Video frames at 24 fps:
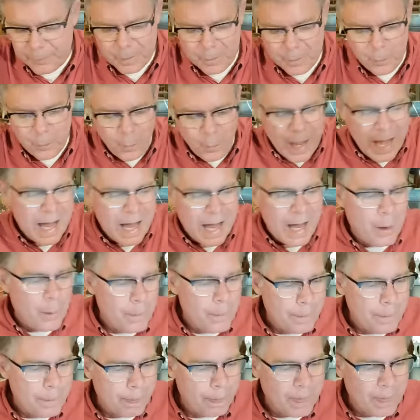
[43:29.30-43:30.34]
Wow.
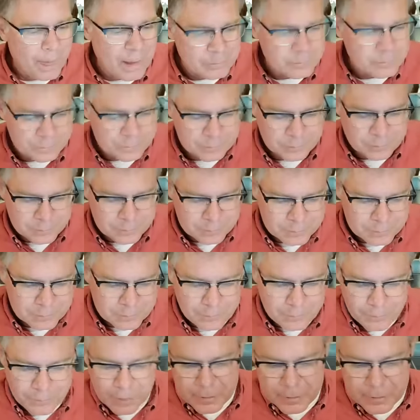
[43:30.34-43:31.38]

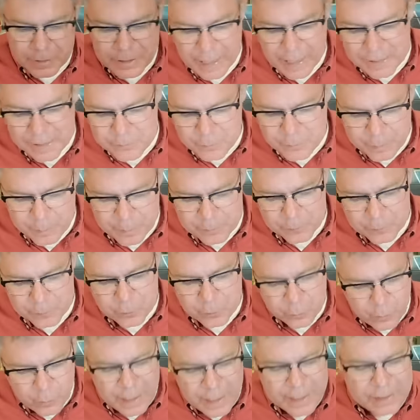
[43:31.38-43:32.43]
You guys have been
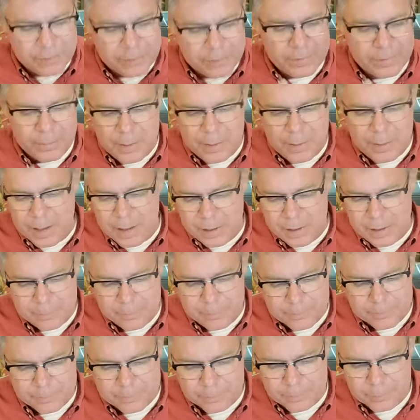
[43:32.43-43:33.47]
great to me,
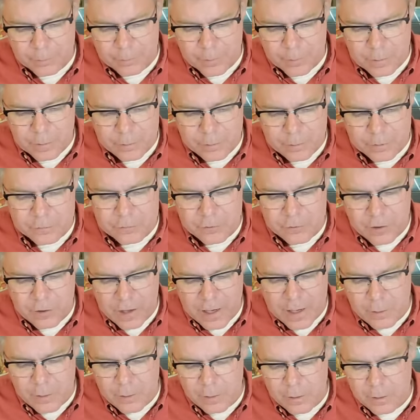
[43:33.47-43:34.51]
this
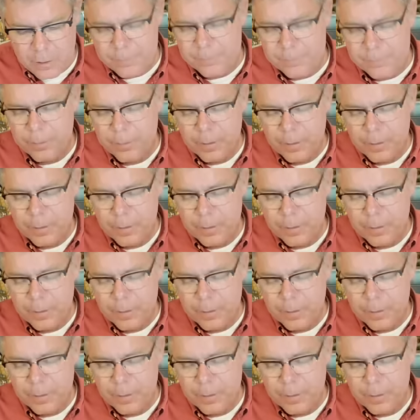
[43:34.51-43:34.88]
channel.